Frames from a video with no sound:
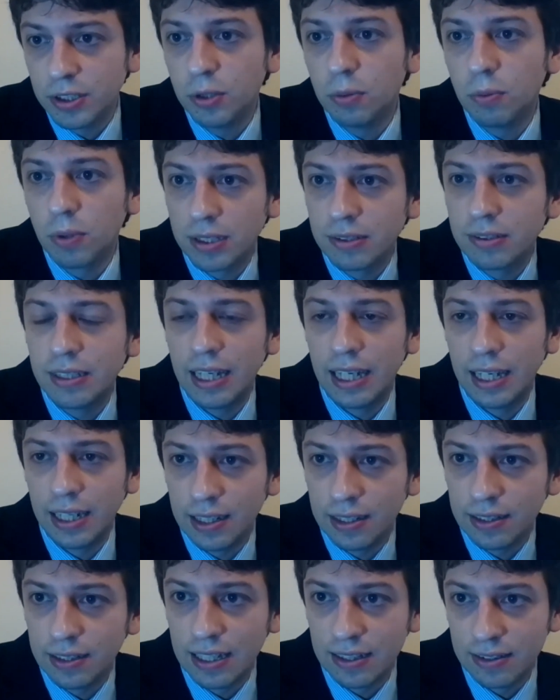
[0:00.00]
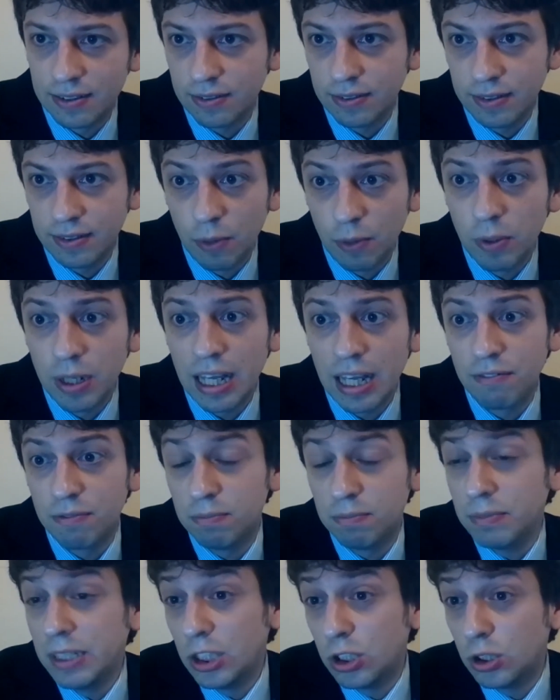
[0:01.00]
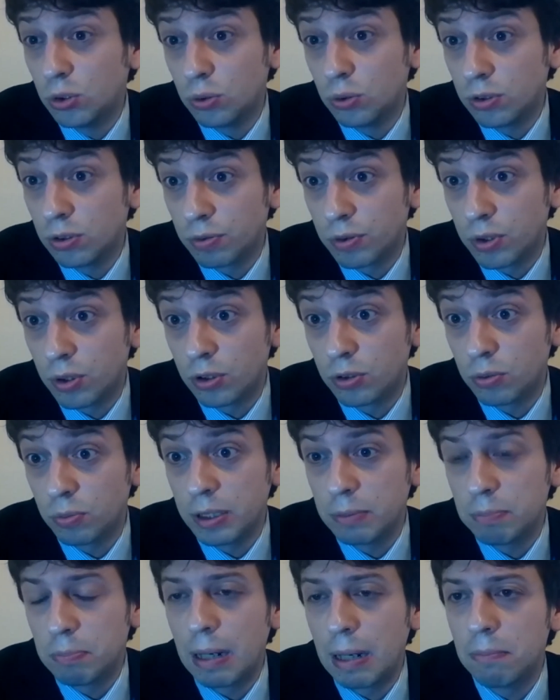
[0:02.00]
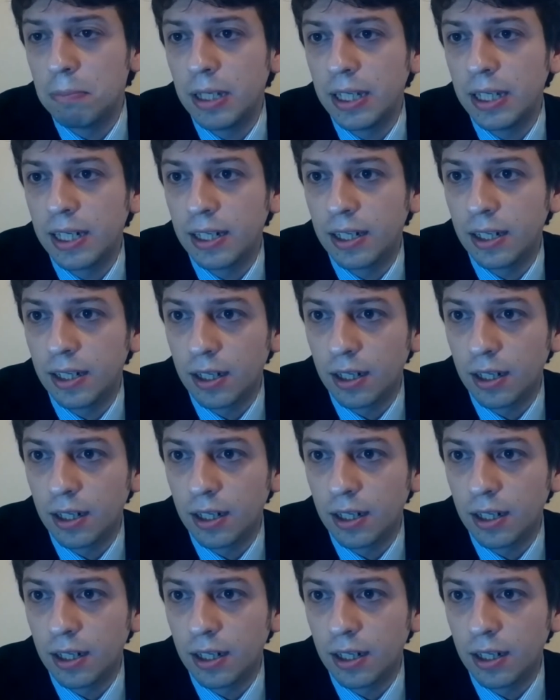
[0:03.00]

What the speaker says: and you were saying that they will have issues, of course, with public